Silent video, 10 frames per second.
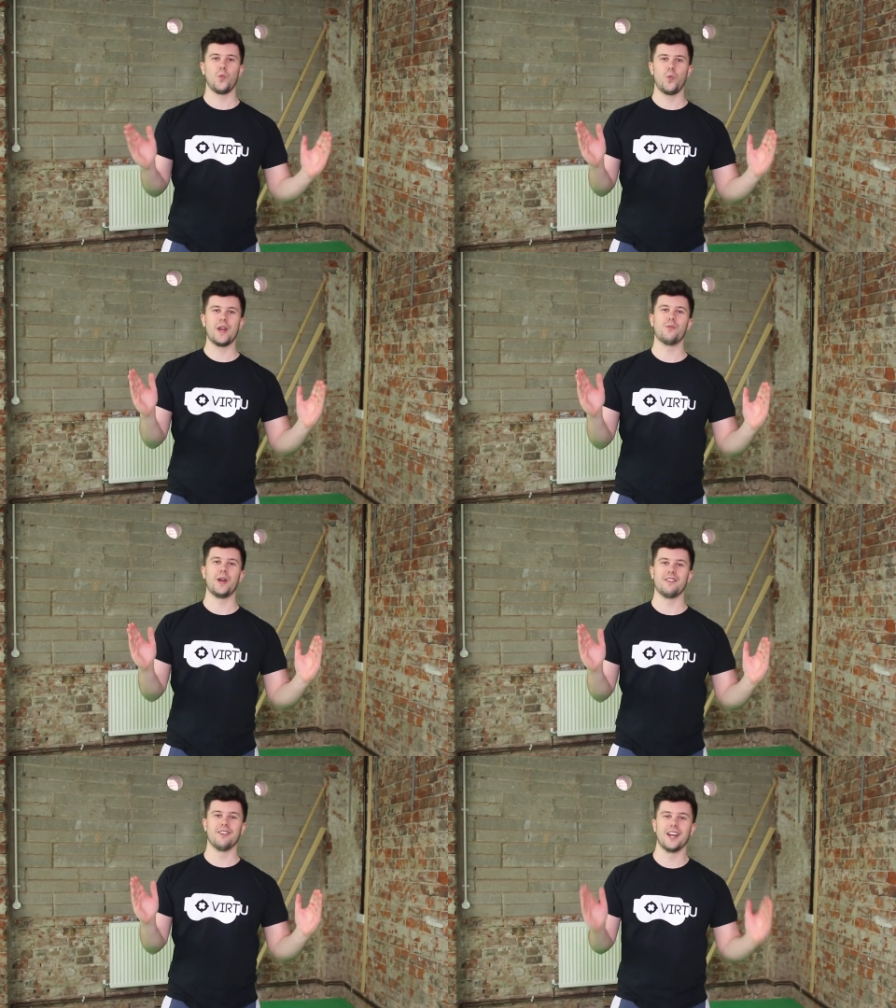
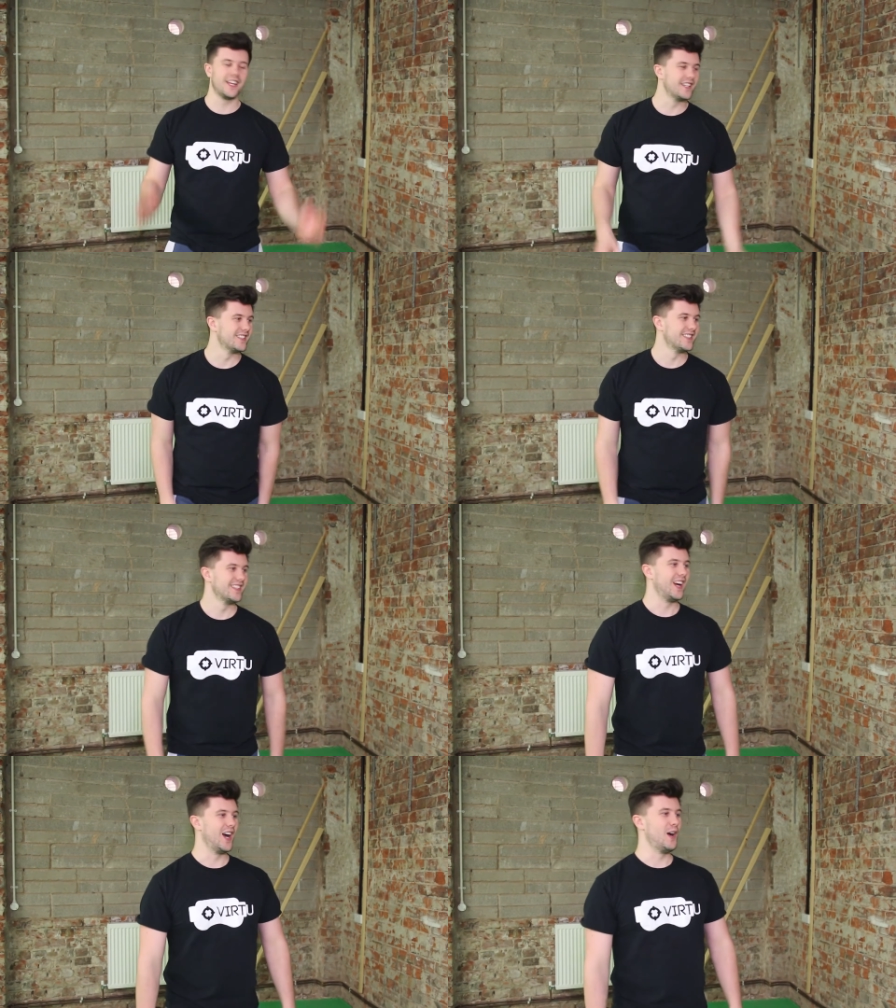Win-win, really.
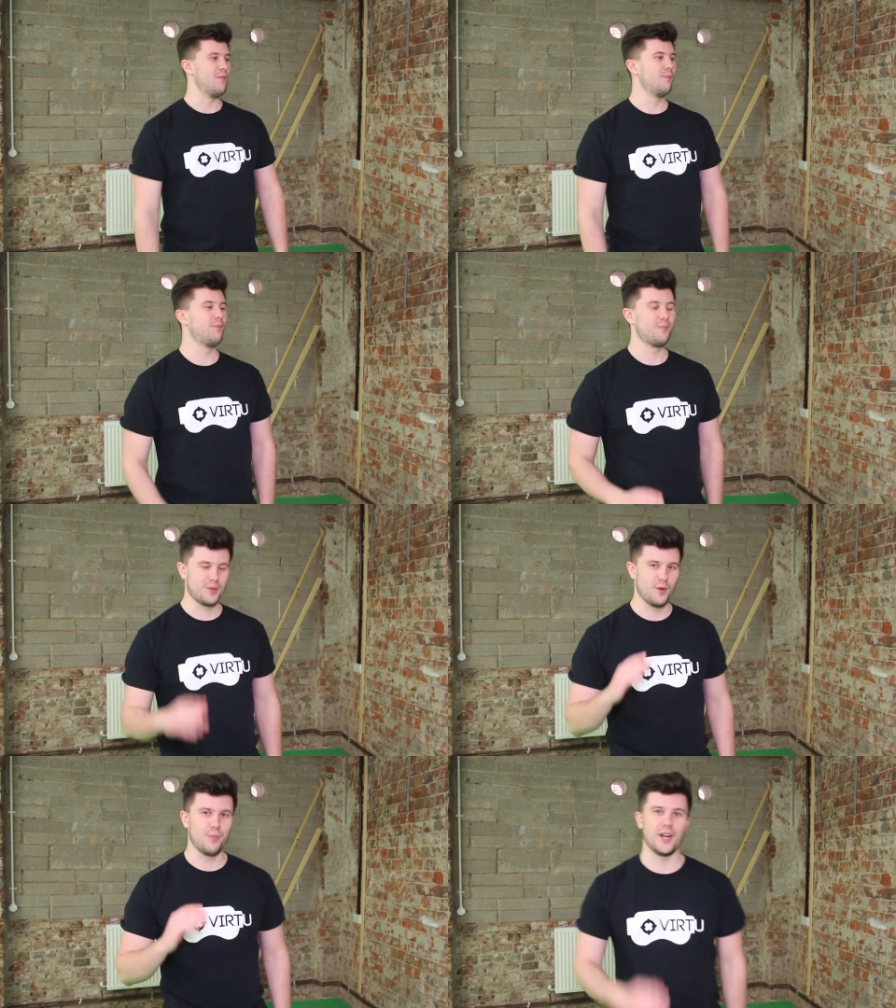Um,
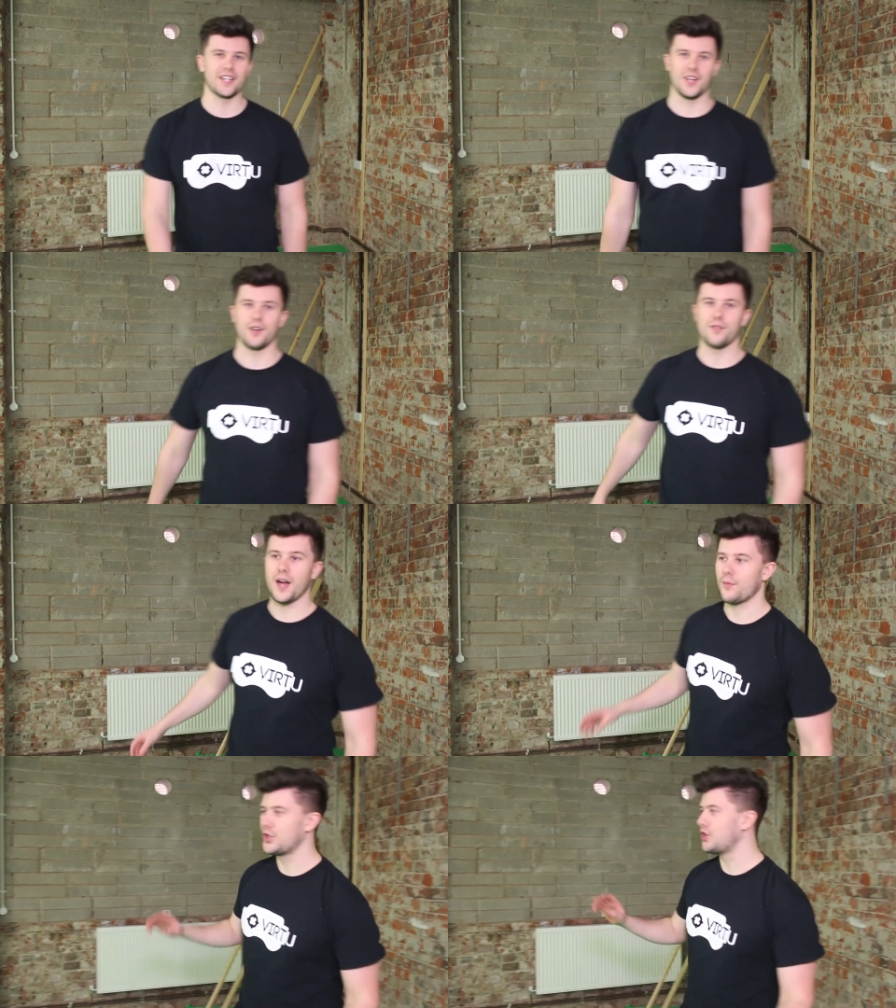so we're pretty excited with
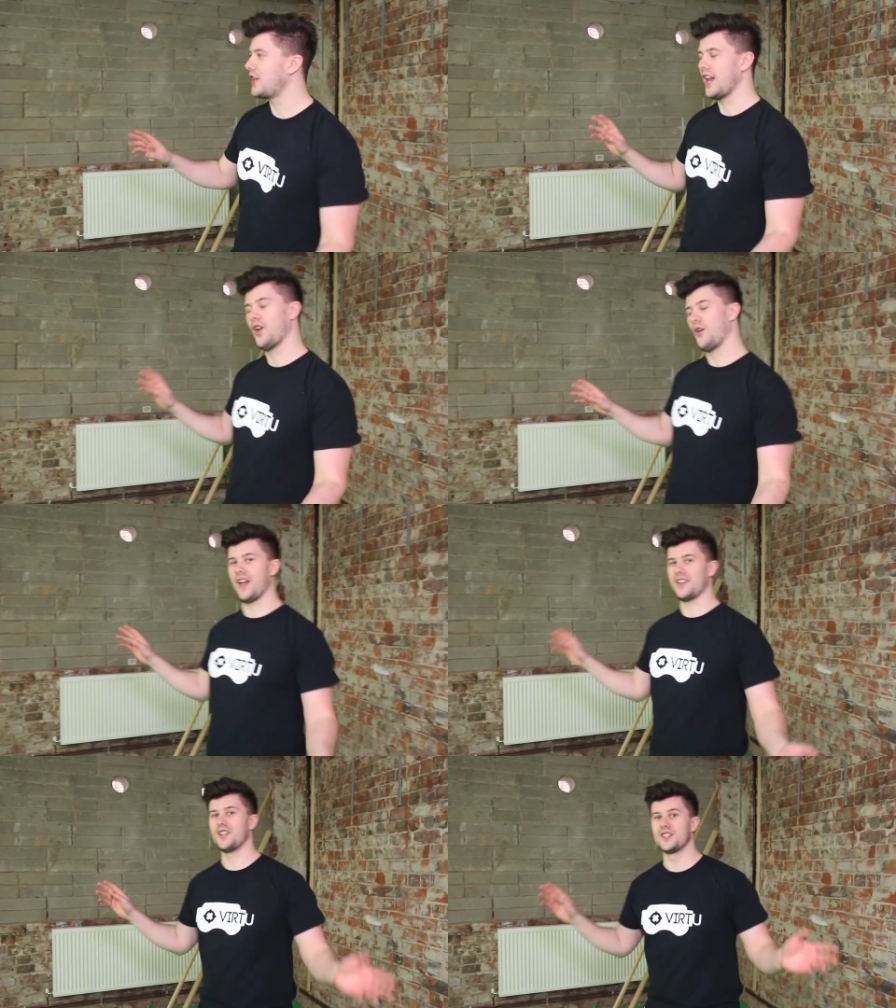that. We should get a lot of
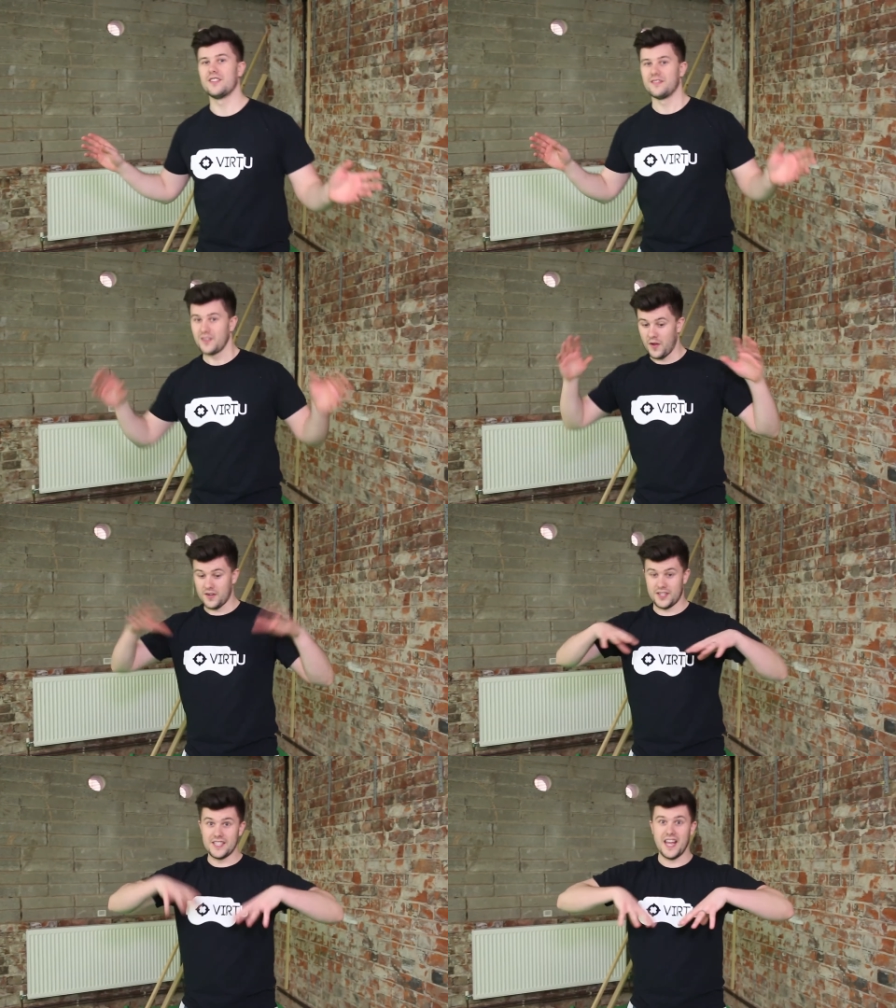that done
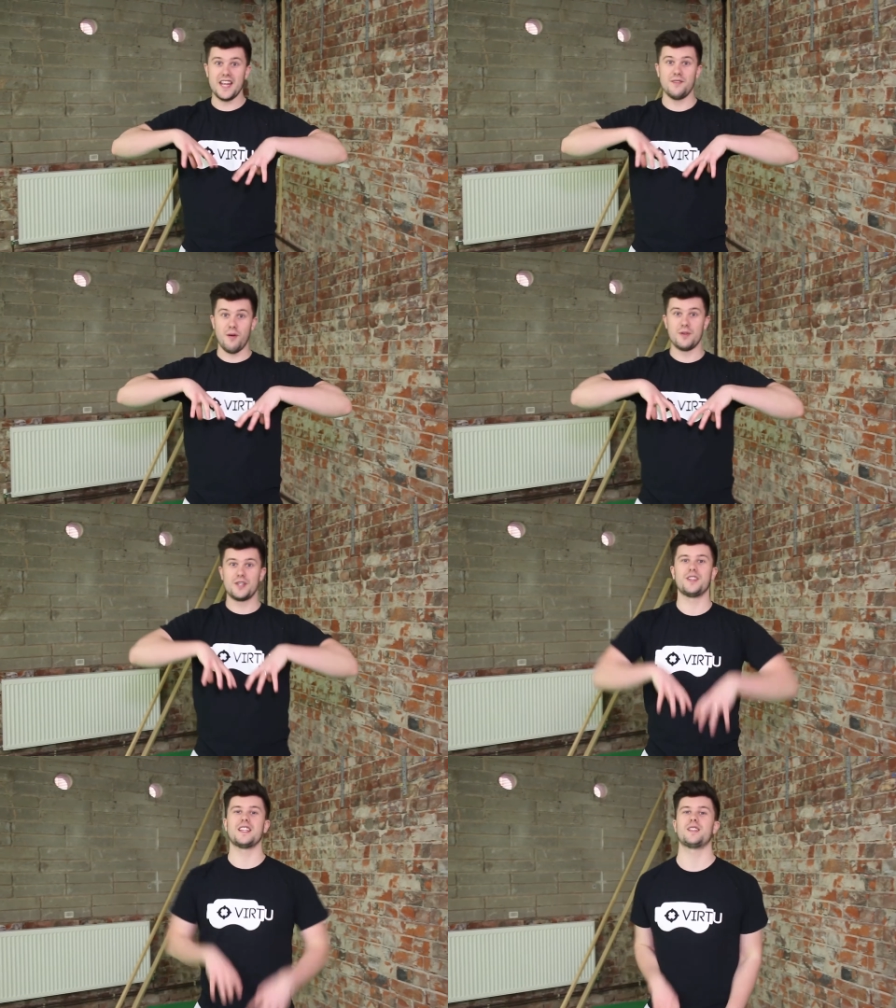today when we're
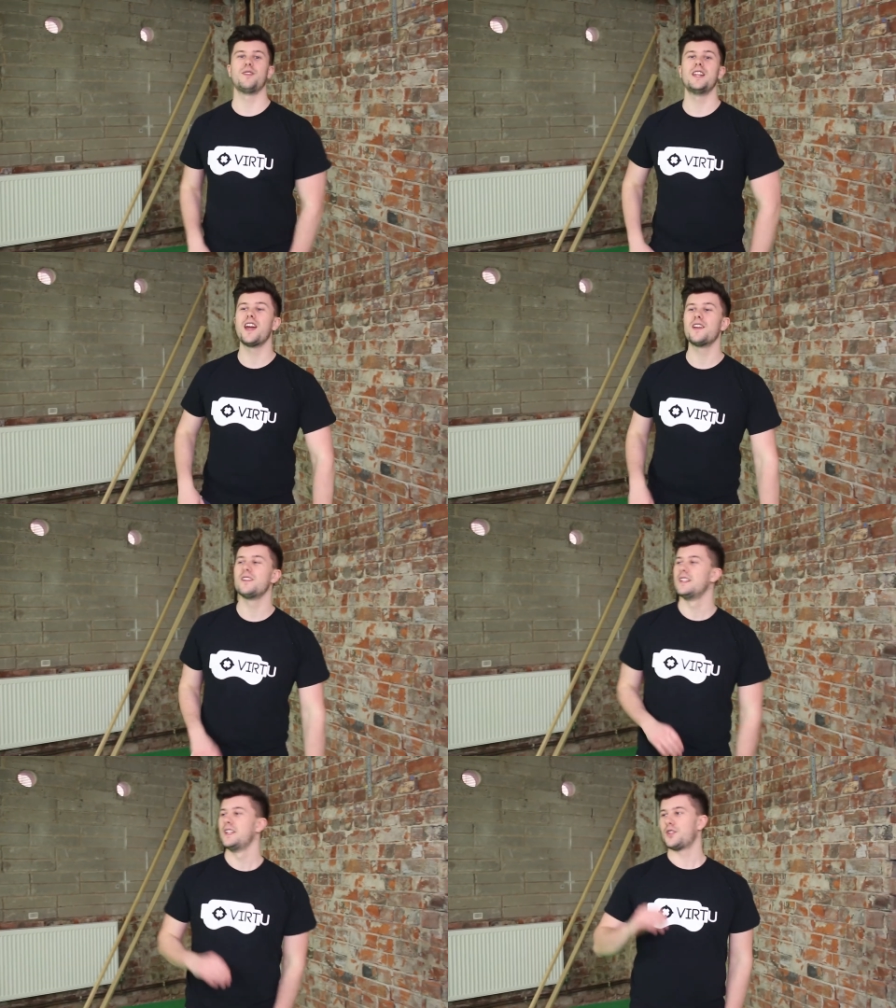doing this video.
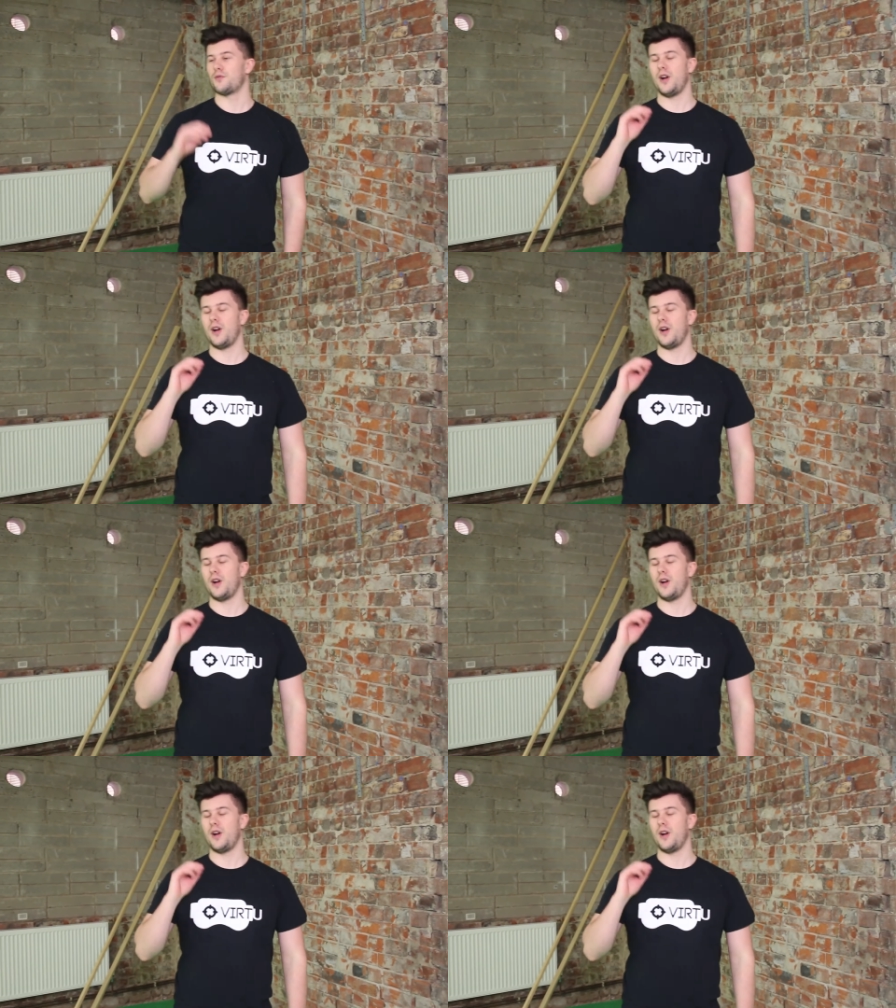So